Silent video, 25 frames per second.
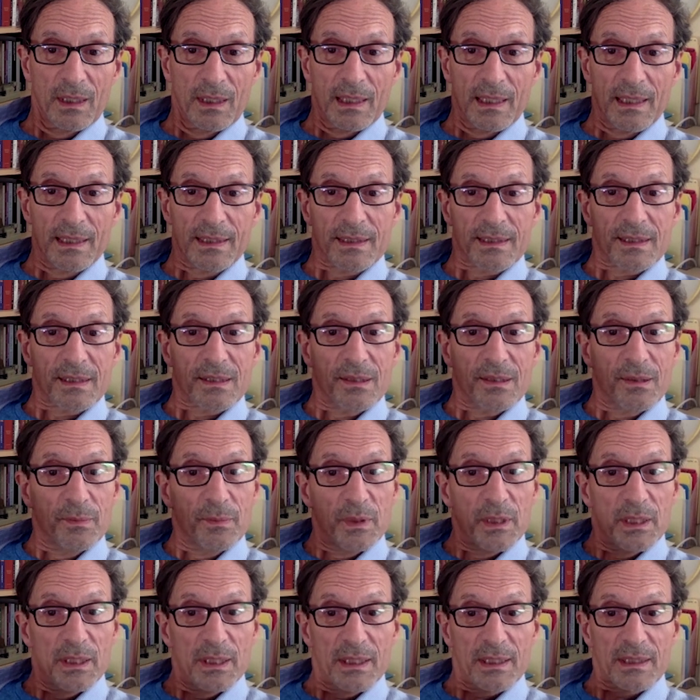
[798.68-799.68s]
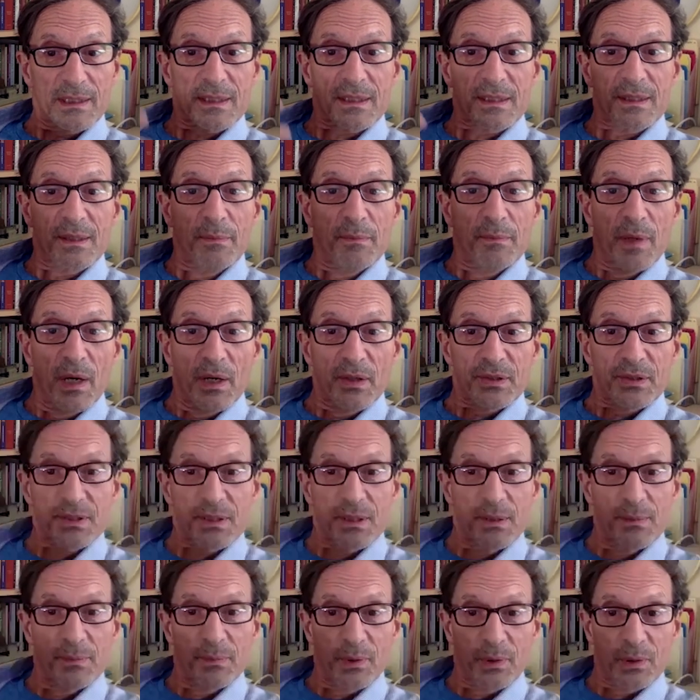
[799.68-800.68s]
It's to me, it's the most
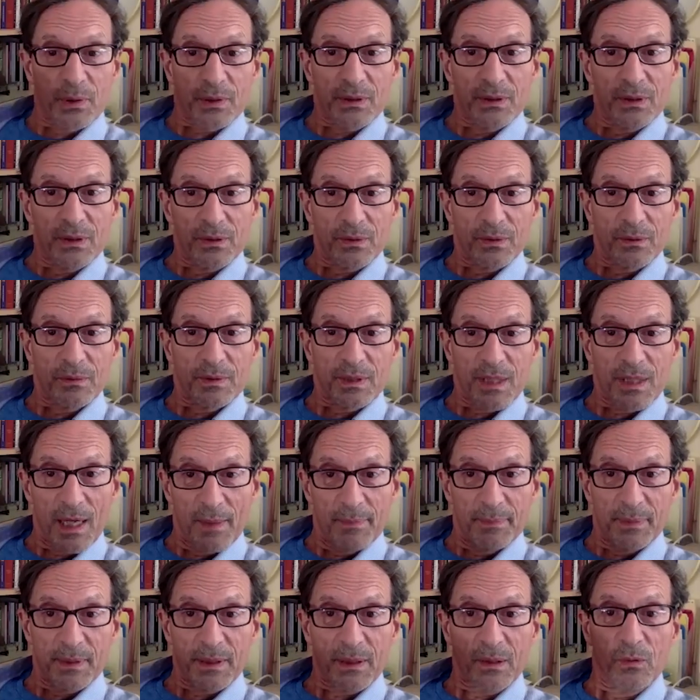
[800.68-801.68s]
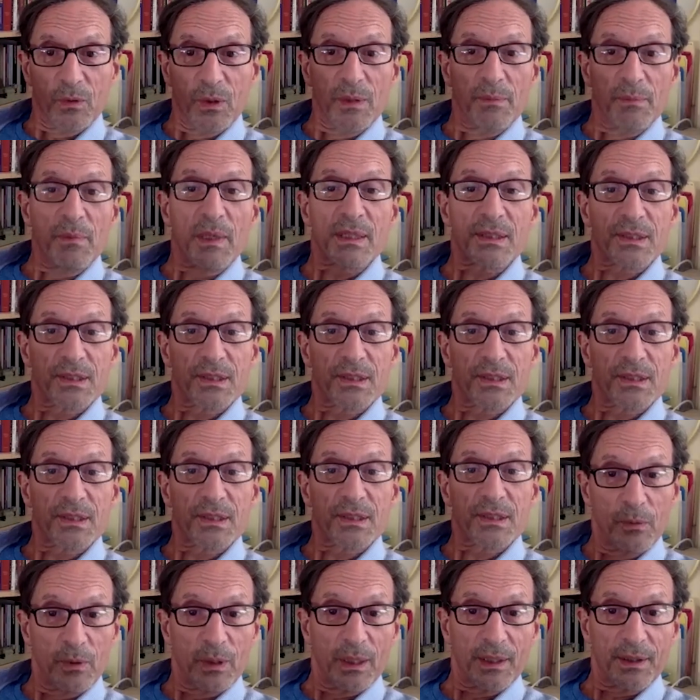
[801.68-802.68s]
important topic we must
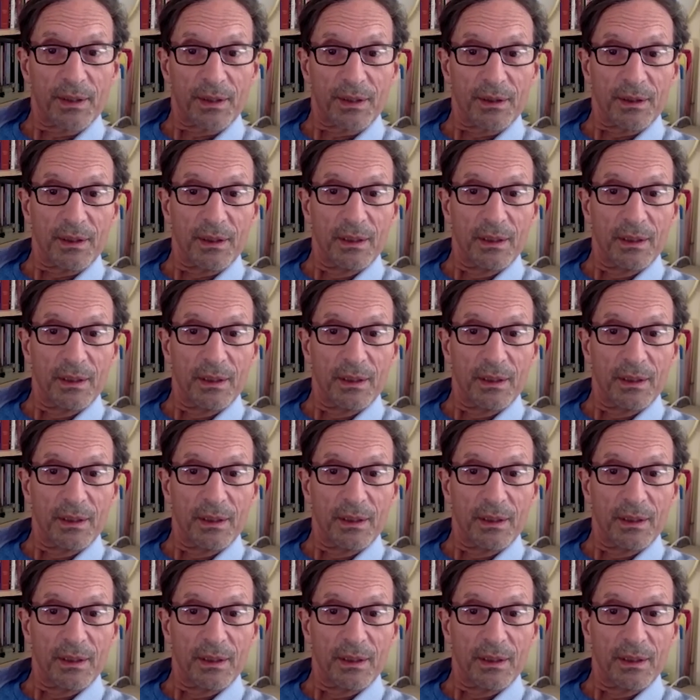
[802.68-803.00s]
deal with